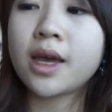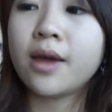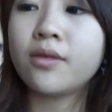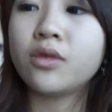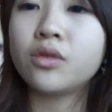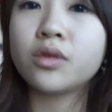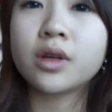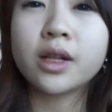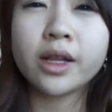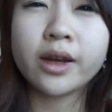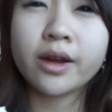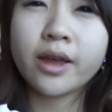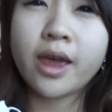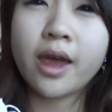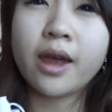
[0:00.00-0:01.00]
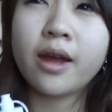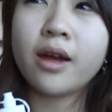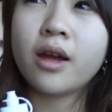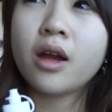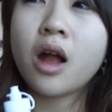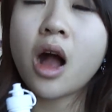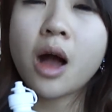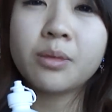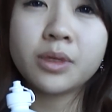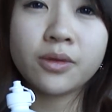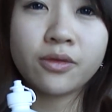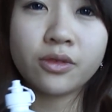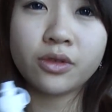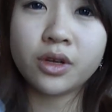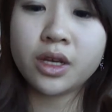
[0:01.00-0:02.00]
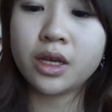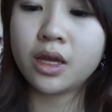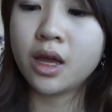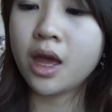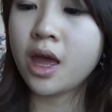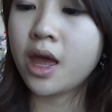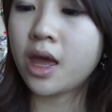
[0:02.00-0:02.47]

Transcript: I've used ClearCare, Optifree,